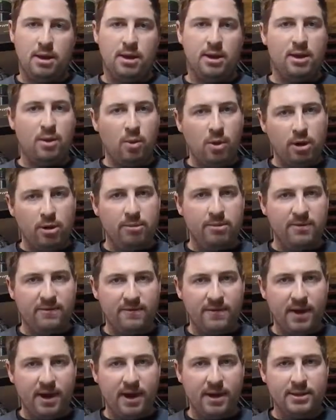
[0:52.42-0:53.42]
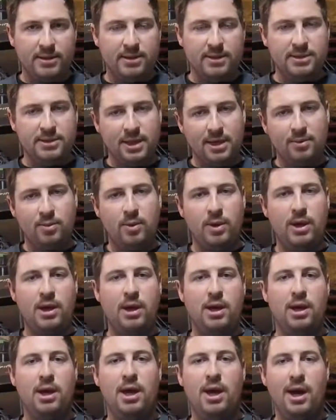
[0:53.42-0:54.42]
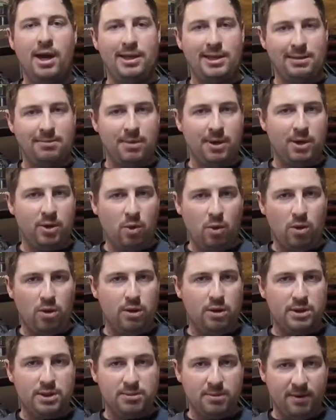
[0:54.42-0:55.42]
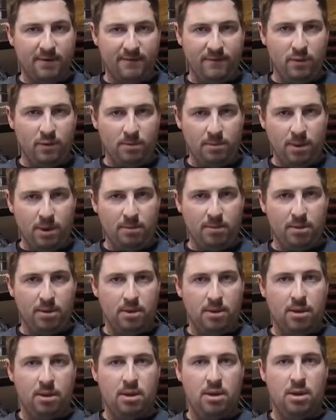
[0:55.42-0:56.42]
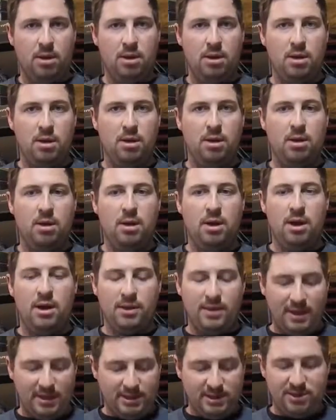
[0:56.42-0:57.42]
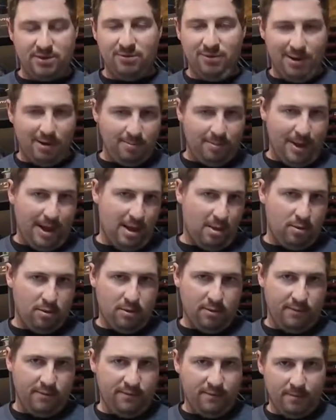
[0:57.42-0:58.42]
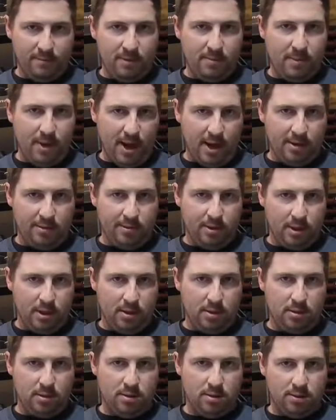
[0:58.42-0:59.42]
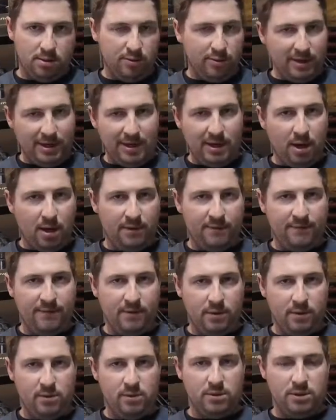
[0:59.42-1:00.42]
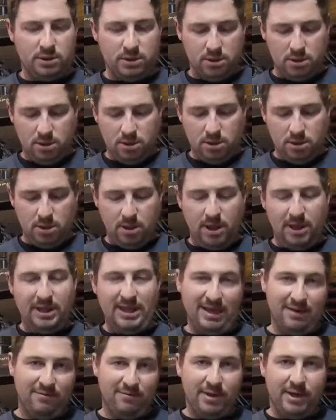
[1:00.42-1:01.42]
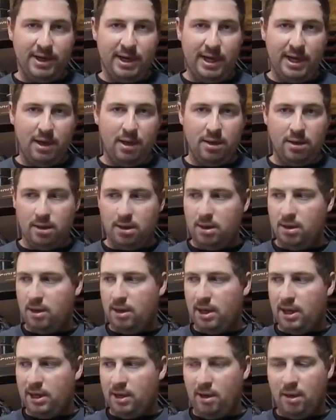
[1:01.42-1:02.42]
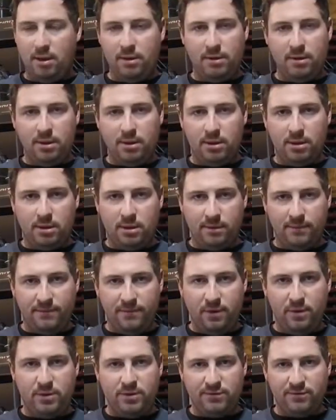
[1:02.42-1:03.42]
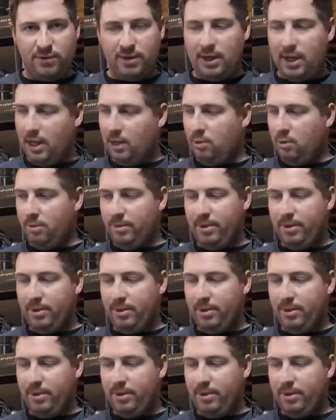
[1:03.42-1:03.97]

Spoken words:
I'm going to wire up the fans the same way I did my coils and my fuel pump, and that's direct power from the battery through an inline fuse and then a relay, and all the fuse and relay will